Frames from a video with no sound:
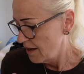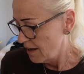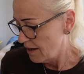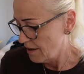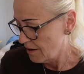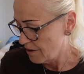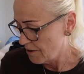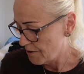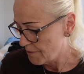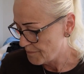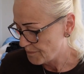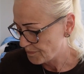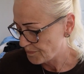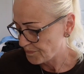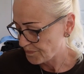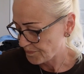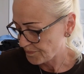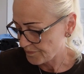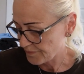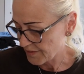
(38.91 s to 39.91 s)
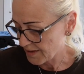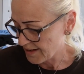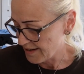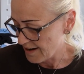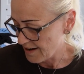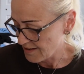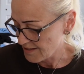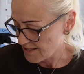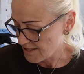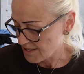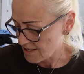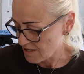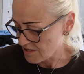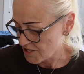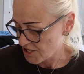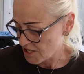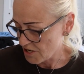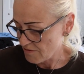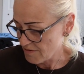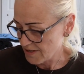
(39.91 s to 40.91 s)
And I'll just
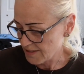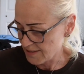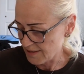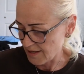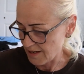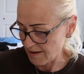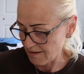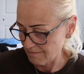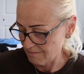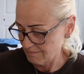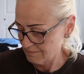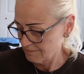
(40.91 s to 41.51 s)
start showing it to you.